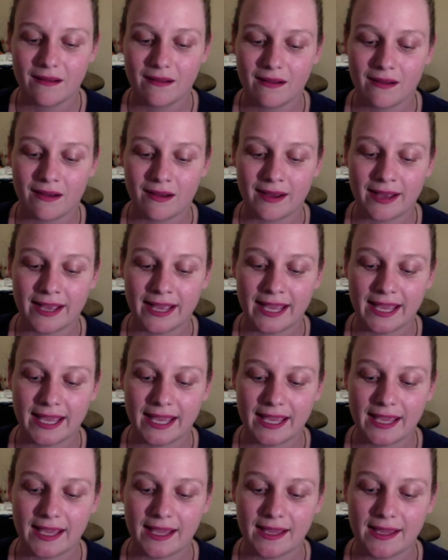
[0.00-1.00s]

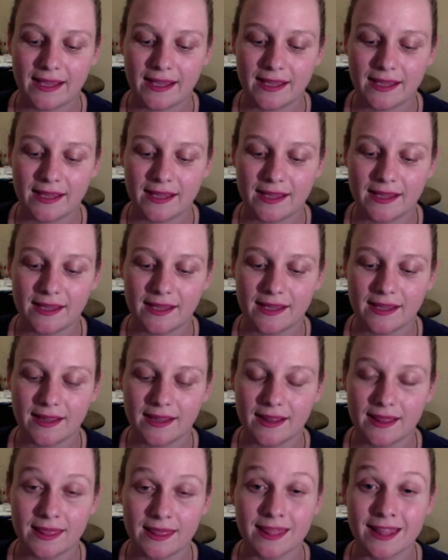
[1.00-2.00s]
I
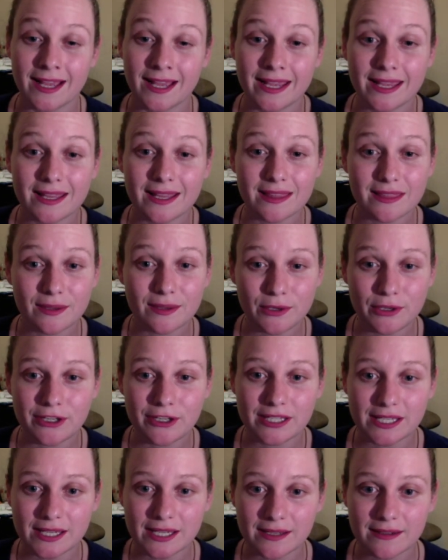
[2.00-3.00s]
like the new
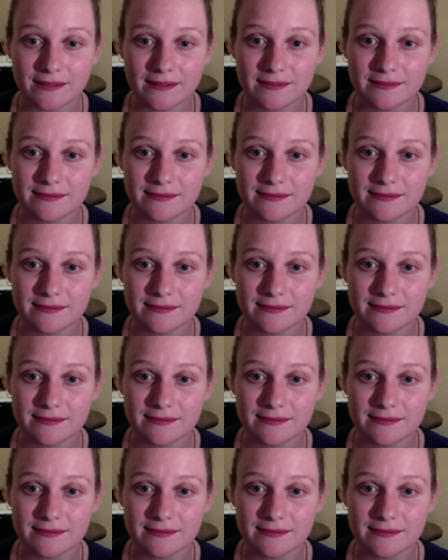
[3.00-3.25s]
year.